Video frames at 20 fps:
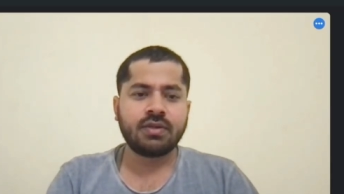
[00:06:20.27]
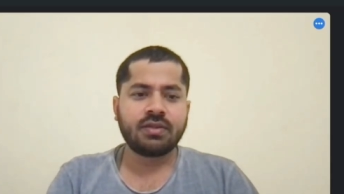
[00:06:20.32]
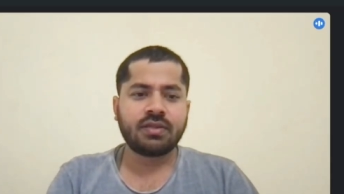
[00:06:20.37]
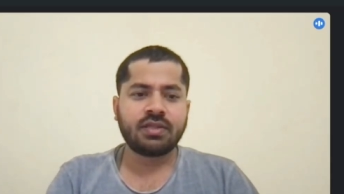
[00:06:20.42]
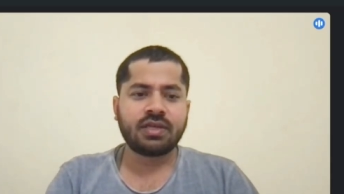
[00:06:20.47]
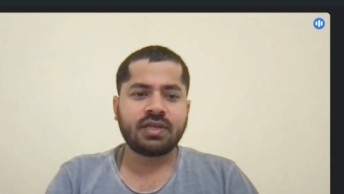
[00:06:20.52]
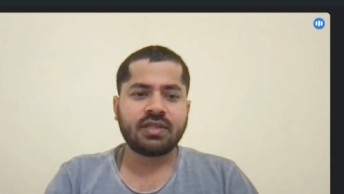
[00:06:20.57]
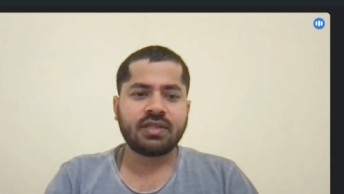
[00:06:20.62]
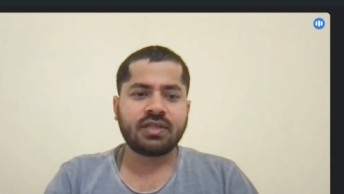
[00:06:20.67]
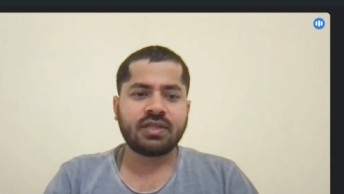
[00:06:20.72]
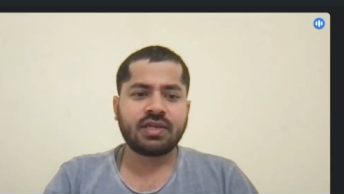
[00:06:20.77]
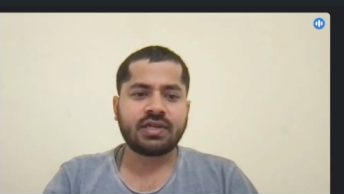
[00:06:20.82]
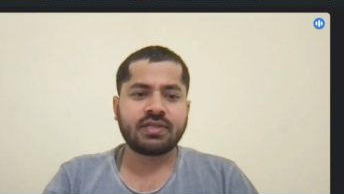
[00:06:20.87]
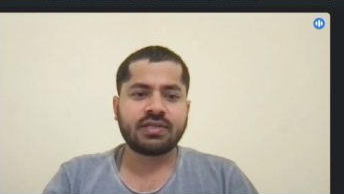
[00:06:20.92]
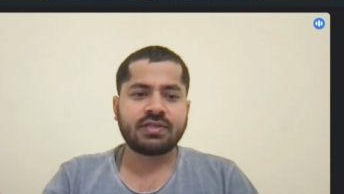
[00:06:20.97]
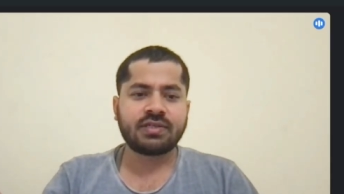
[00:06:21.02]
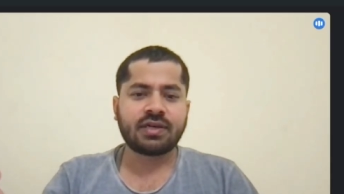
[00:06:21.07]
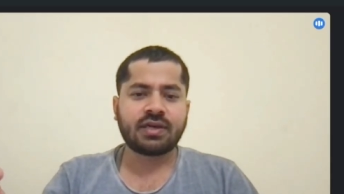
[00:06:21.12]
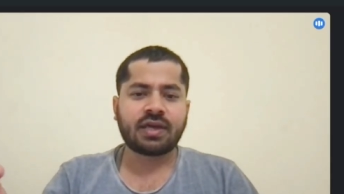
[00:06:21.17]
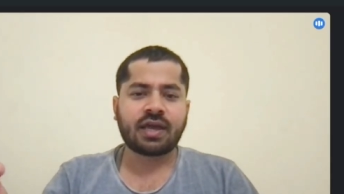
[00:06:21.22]
Then there
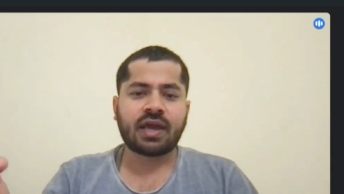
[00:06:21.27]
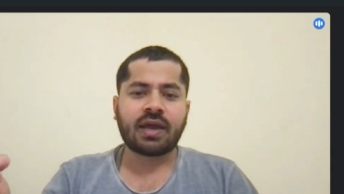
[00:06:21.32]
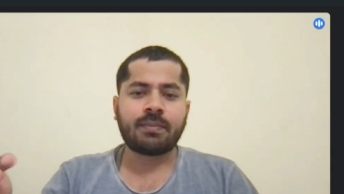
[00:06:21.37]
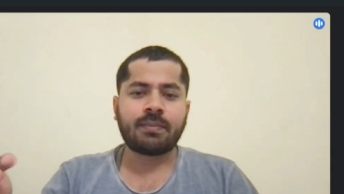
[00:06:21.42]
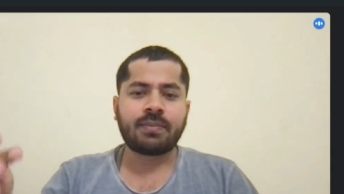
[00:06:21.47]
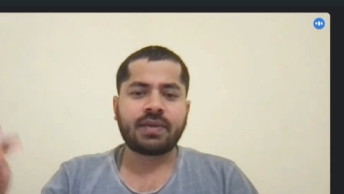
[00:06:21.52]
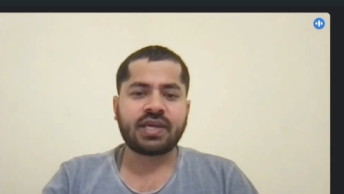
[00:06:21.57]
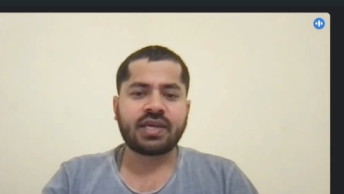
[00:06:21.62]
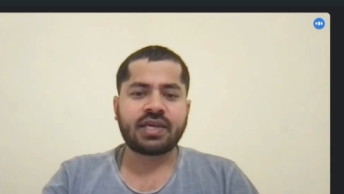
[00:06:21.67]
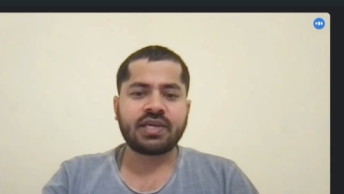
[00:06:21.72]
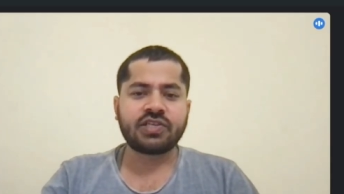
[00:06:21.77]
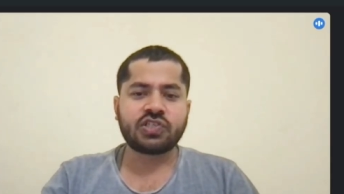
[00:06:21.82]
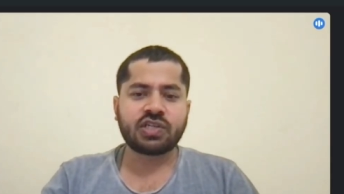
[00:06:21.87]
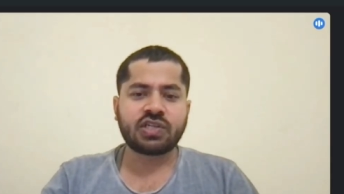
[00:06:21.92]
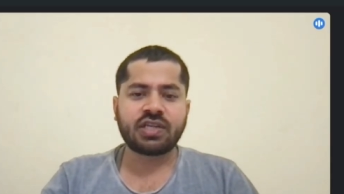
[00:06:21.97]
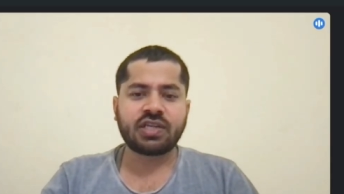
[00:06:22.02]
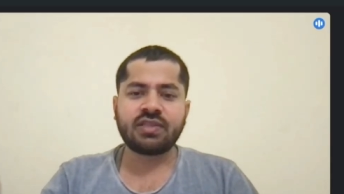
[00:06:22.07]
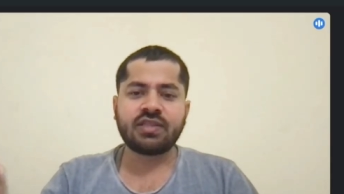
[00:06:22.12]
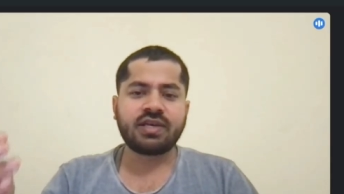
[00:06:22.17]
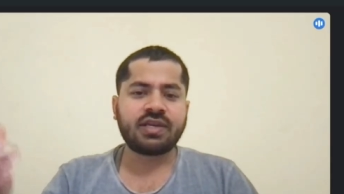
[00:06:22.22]
is a
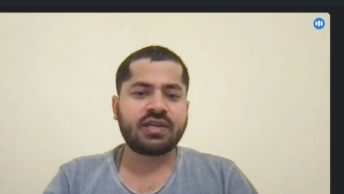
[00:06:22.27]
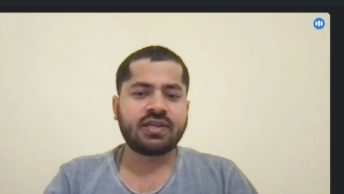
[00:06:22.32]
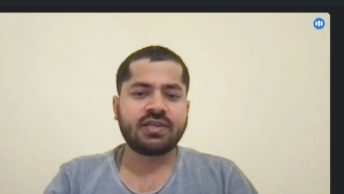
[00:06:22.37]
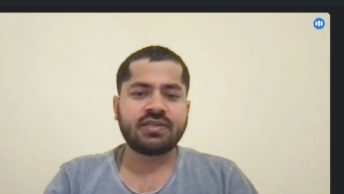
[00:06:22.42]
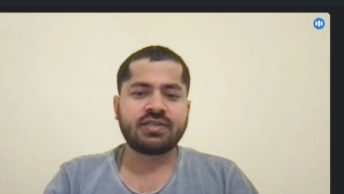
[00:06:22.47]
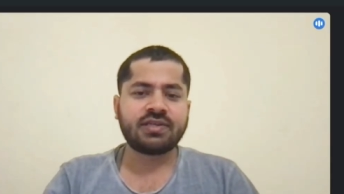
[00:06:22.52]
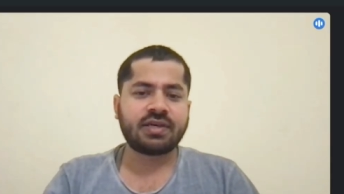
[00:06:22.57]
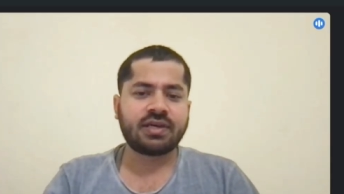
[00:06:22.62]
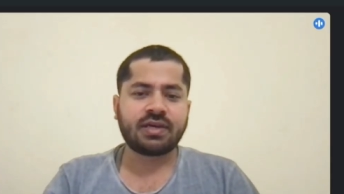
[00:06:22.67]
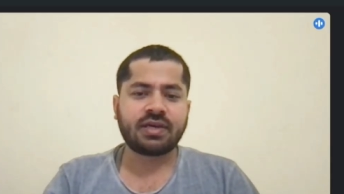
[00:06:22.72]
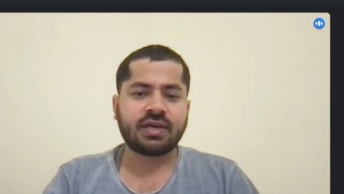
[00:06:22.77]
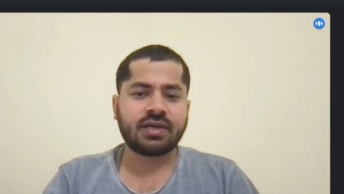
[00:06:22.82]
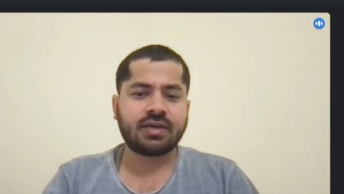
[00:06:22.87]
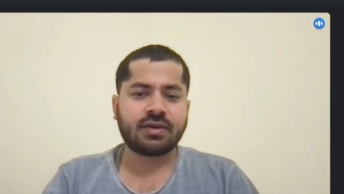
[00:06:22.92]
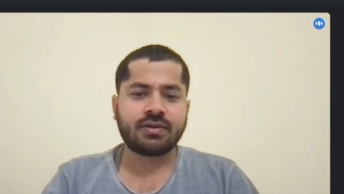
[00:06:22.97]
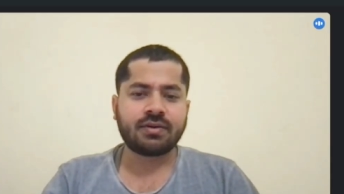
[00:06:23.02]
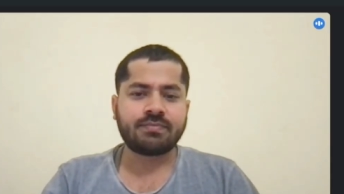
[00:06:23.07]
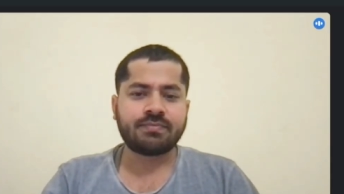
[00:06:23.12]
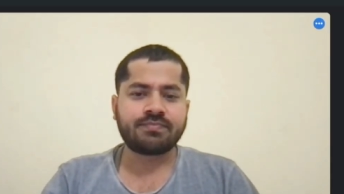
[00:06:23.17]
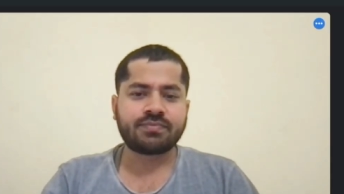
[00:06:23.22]
application, and there is a,
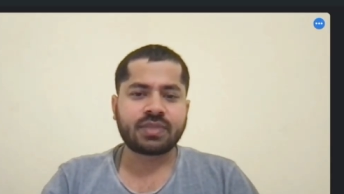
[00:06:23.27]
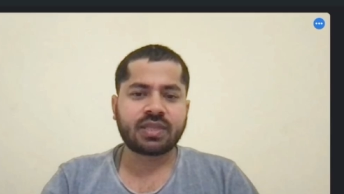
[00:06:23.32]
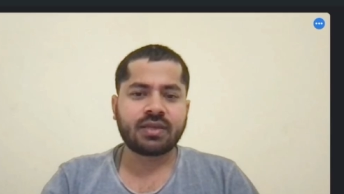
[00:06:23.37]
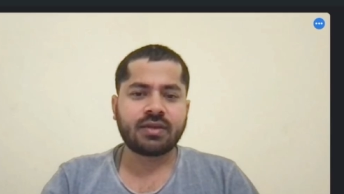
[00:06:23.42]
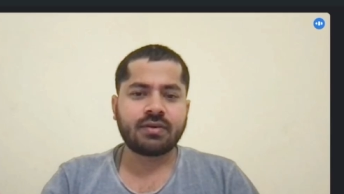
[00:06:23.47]
um,